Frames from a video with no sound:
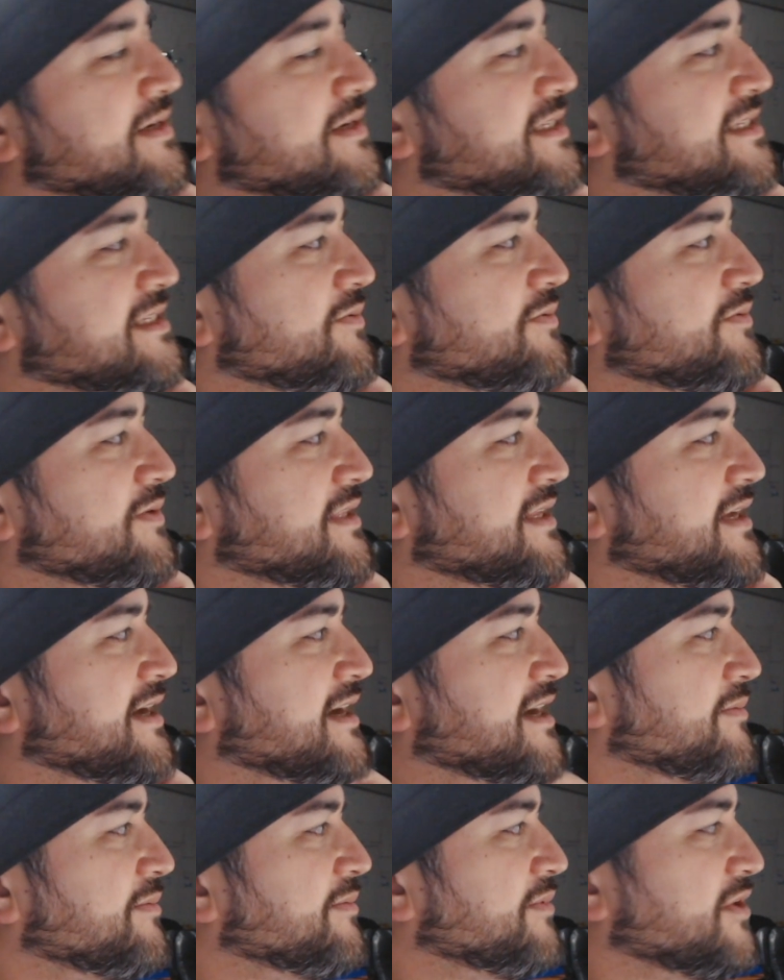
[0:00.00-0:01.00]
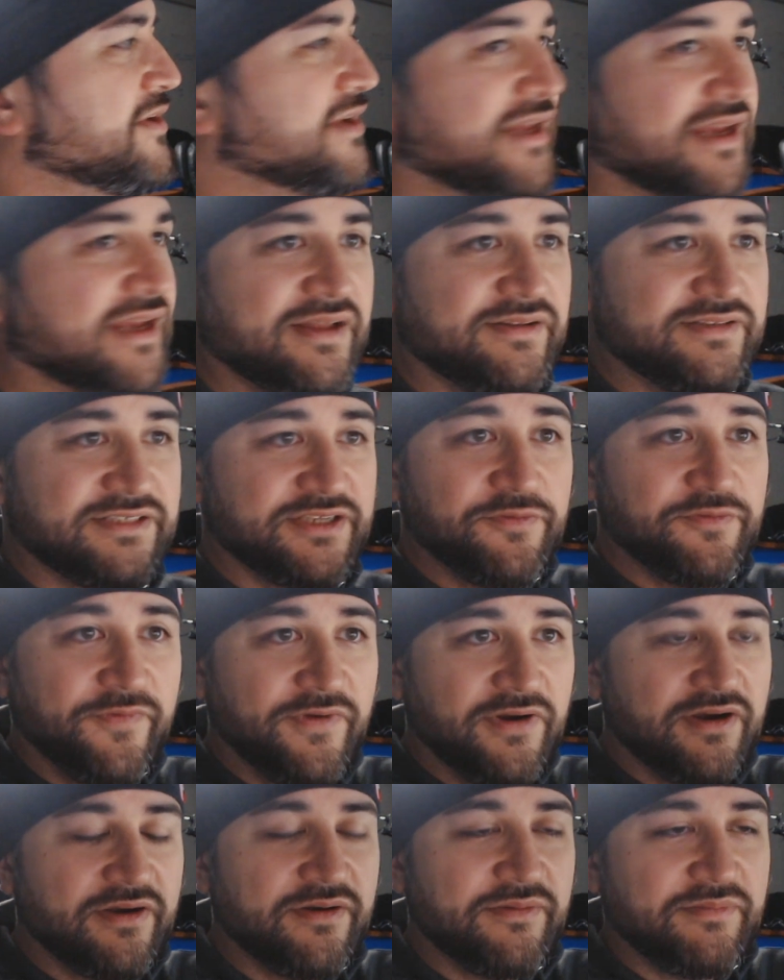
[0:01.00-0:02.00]
could tell what the heck I'm looking at. So
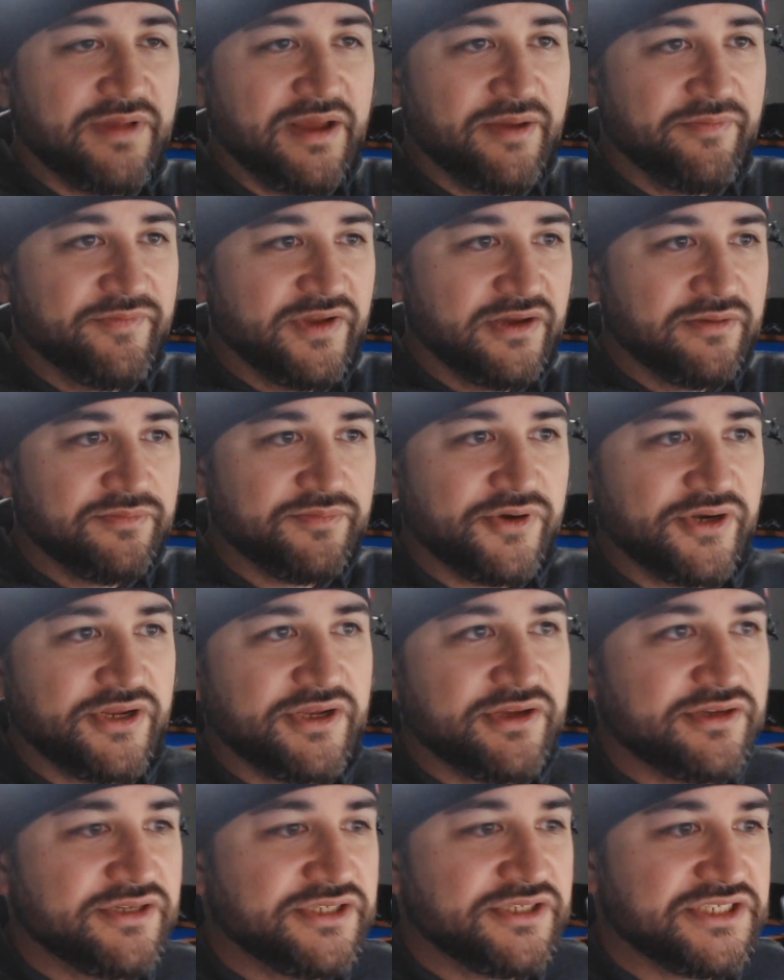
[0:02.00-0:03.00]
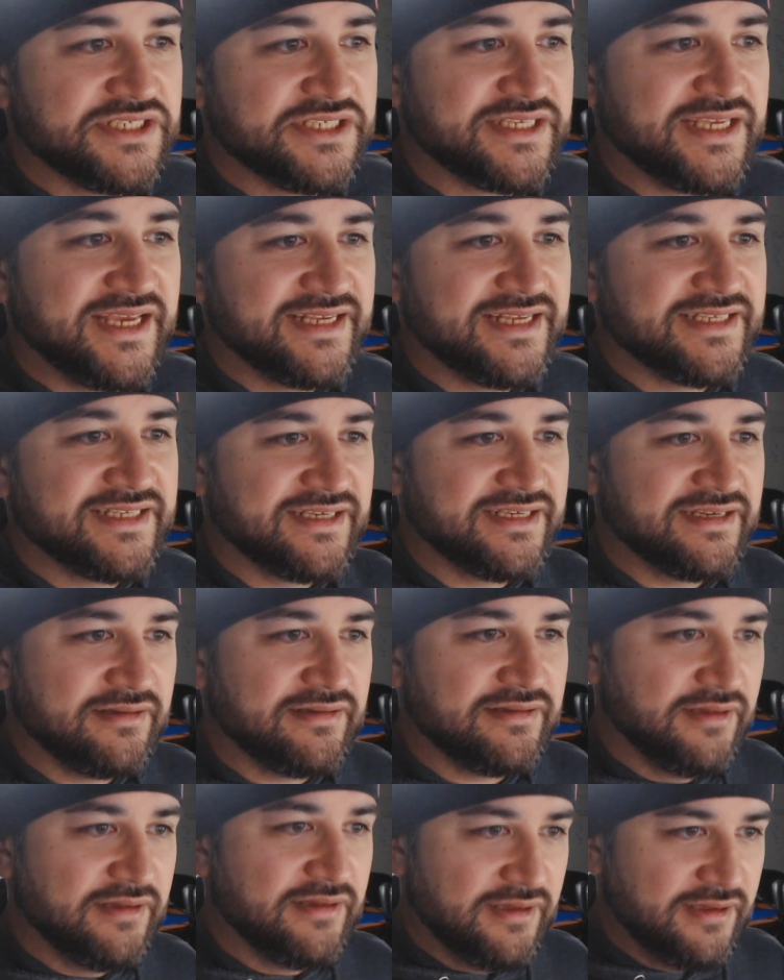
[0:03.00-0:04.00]
far, I've done pretty good just
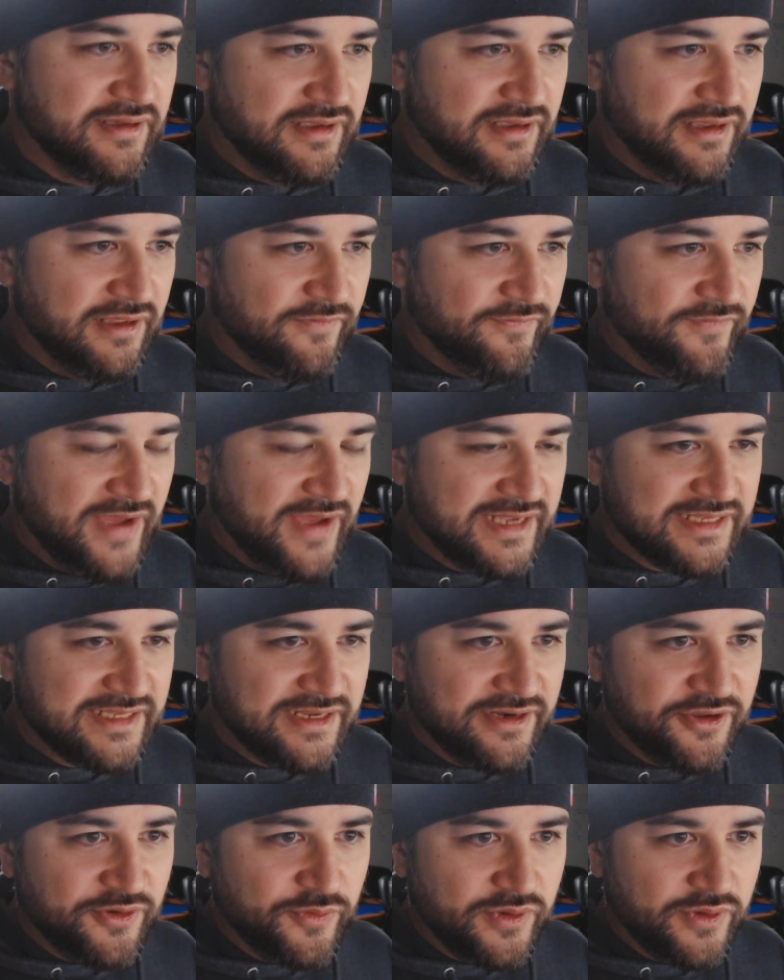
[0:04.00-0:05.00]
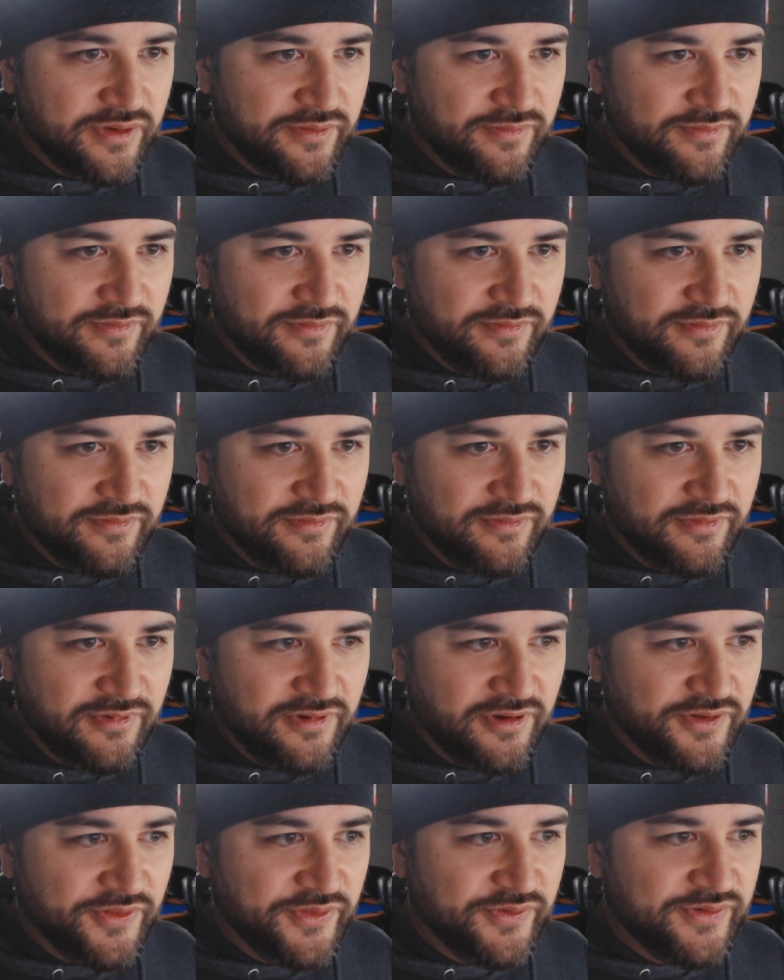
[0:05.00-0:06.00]
guessing. In fact, I know what
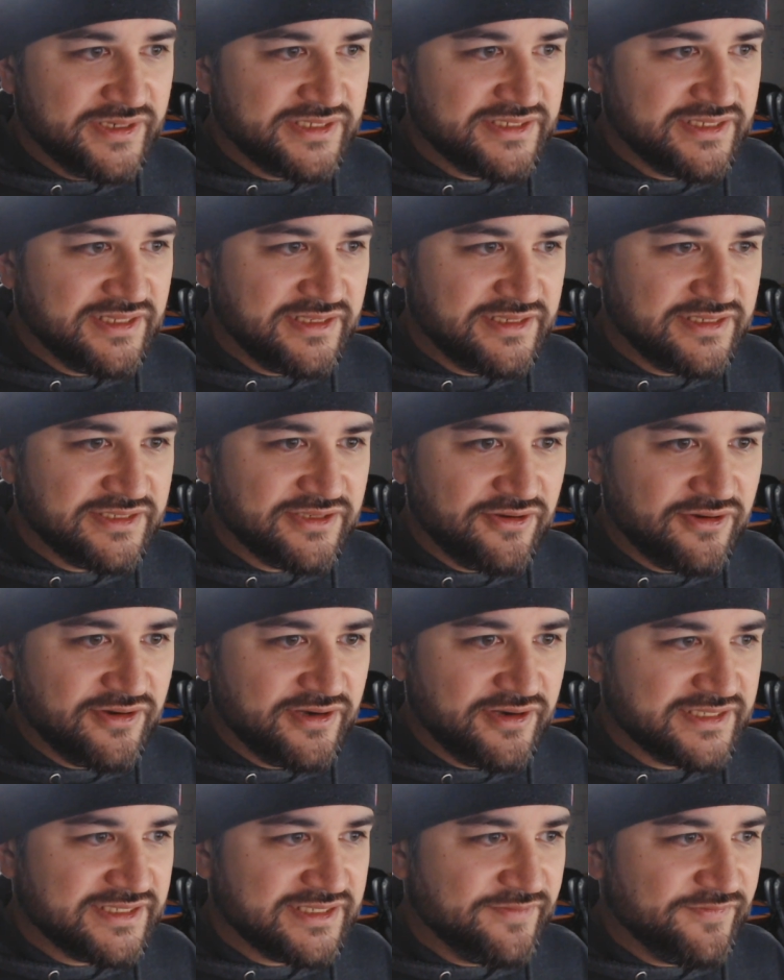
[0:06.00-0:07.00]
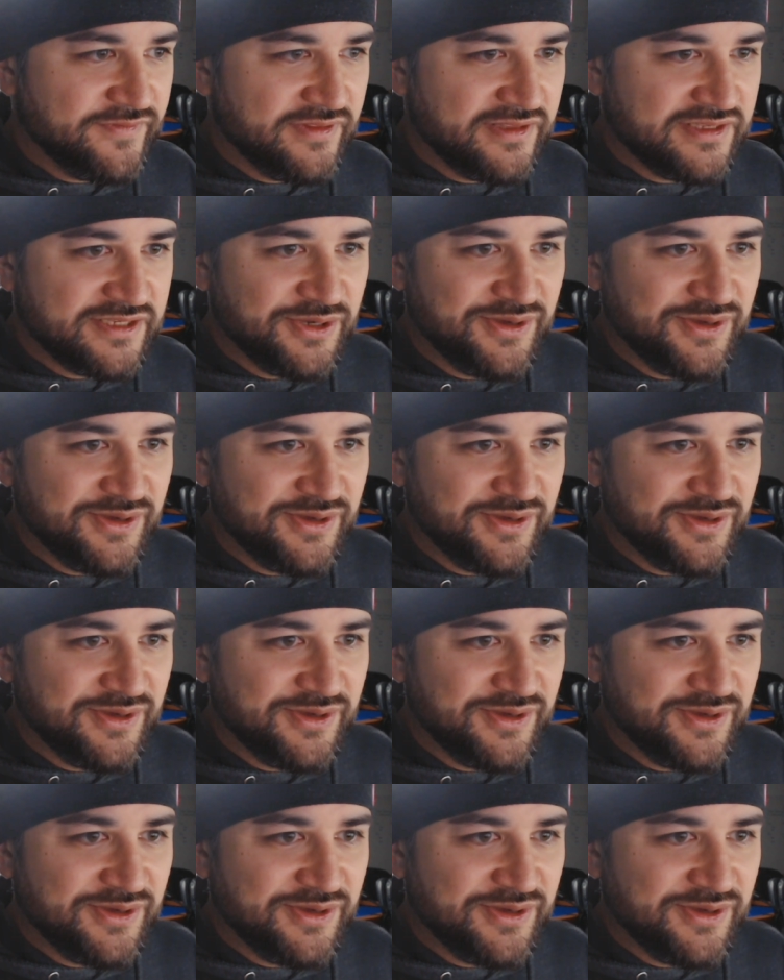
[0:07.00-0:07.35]
all the rest of these are except for this